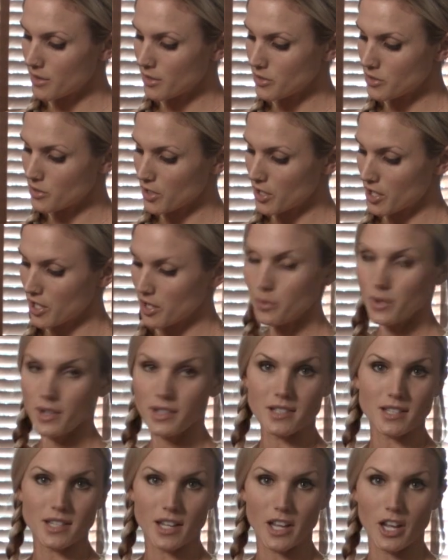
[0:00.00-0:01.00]
those are a good
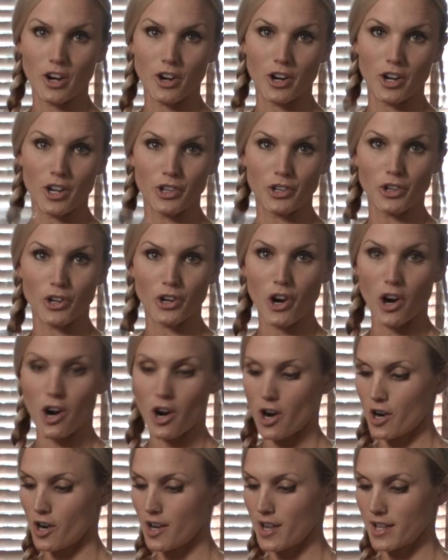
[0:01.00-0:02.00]
ones to carry in your
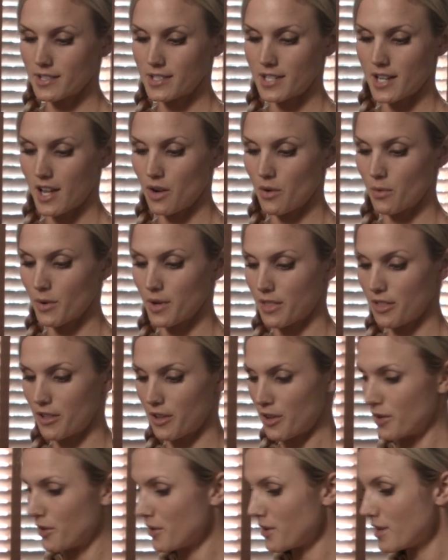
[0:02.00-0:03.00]
car and take with
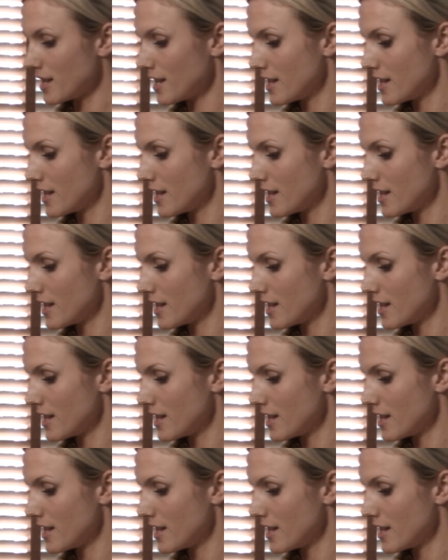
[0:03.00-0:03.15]
you.